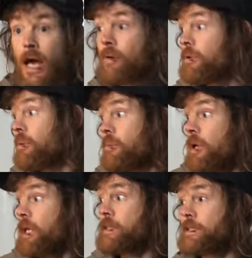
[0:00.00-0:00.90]
Yeah,
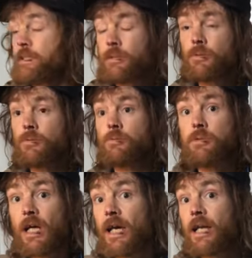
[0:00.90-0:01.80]

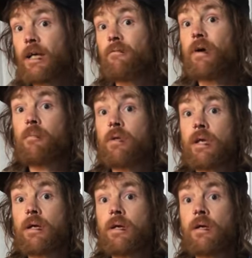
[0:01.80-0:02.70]
we're like a little family.